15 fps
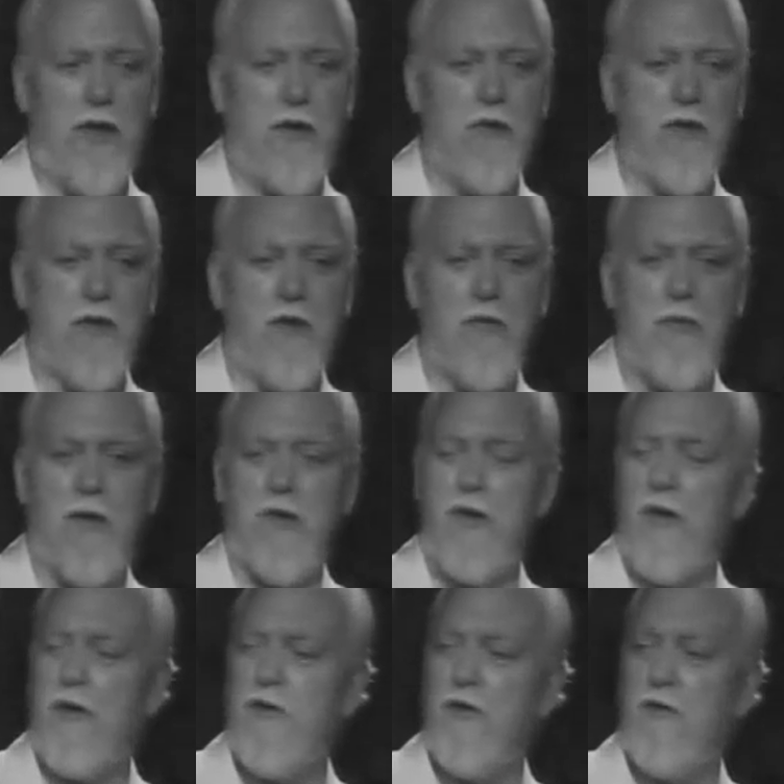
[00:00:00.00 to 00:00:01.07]
how can
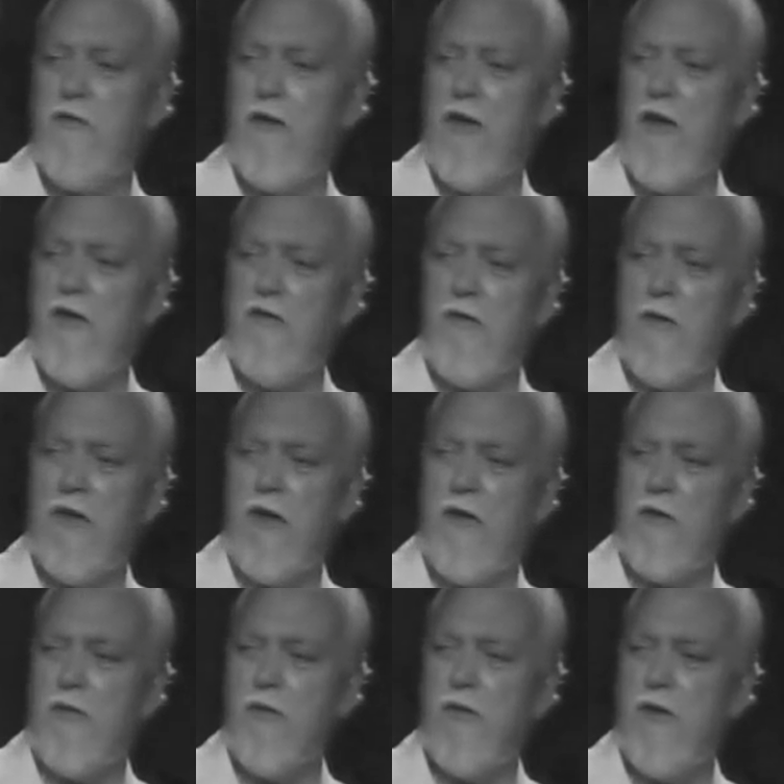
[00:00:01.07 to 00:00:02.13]
America survive
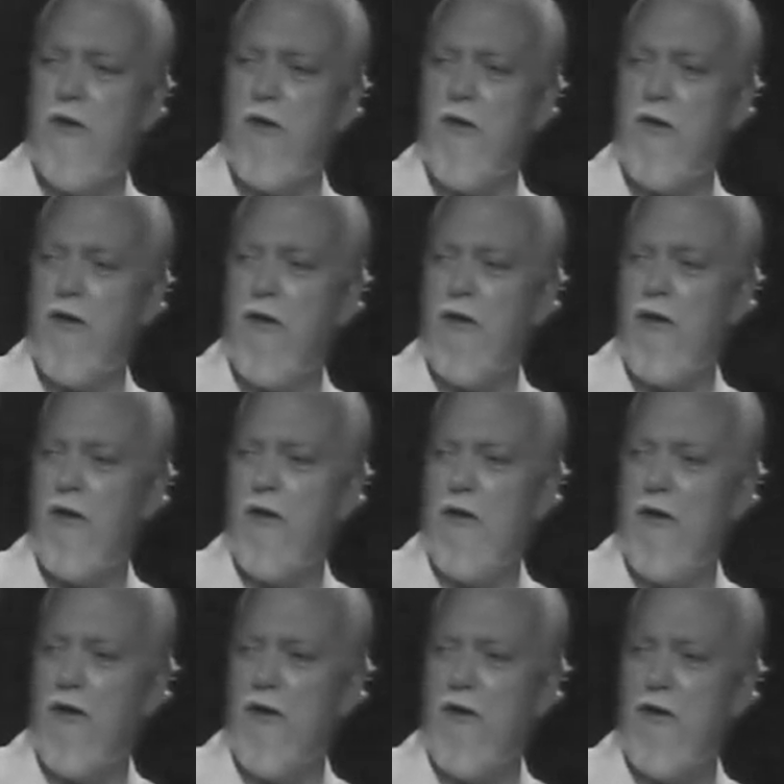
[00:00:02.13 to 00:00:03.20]
without a war?
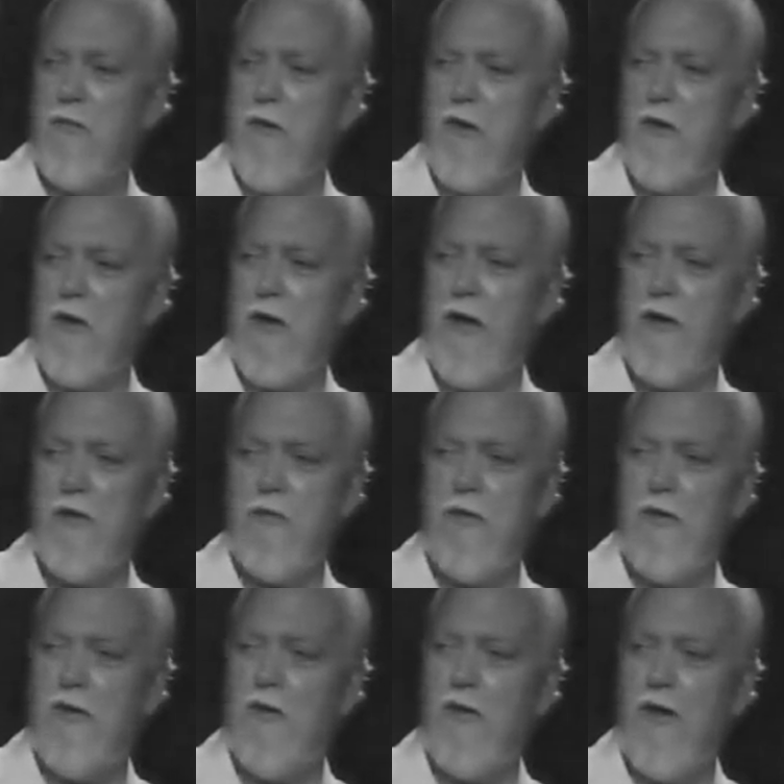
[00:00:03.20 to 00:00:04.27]
America has
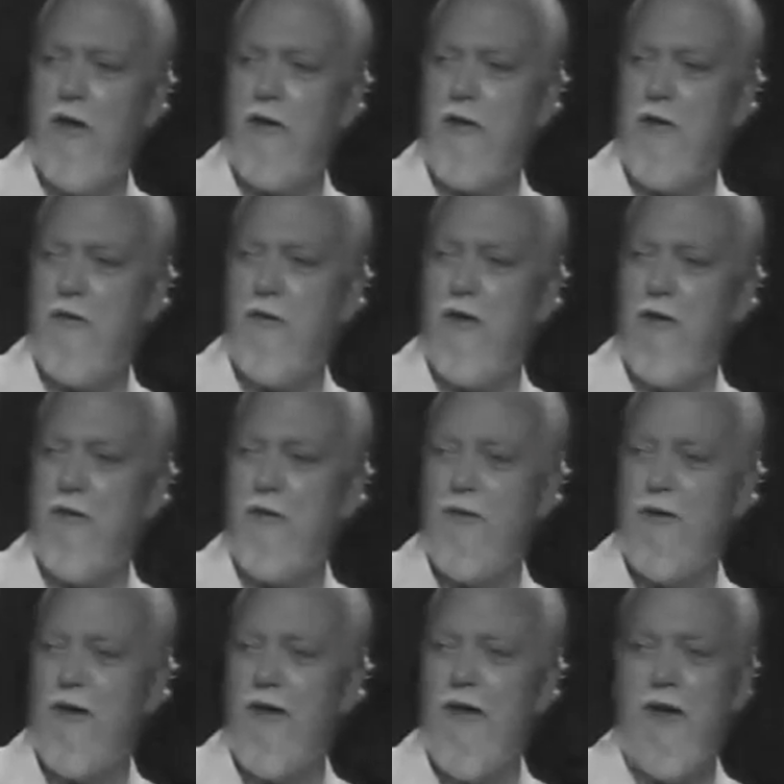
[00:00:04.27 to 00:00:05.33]
been oriented around
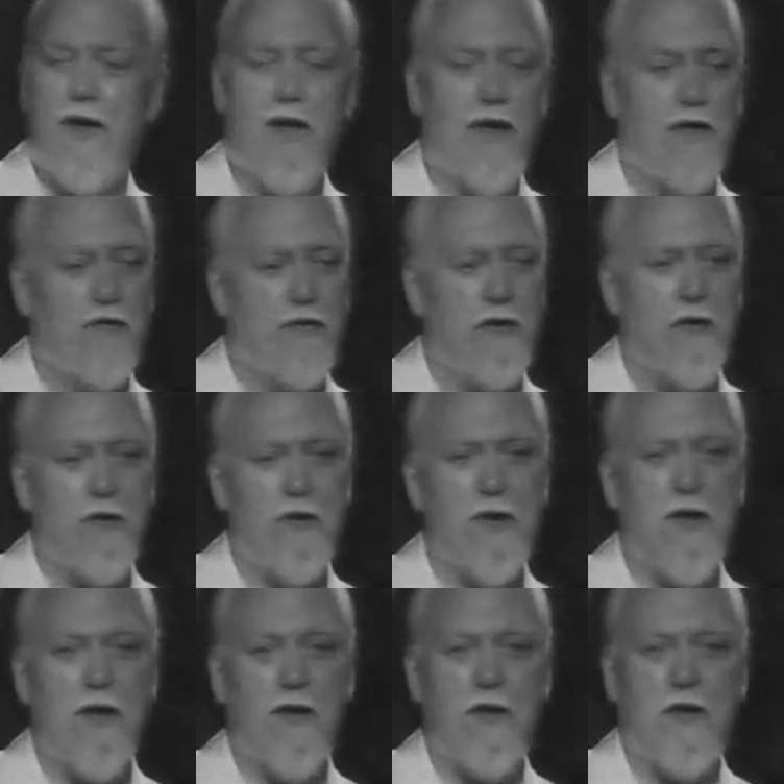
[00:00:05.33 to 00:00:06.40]
war for longer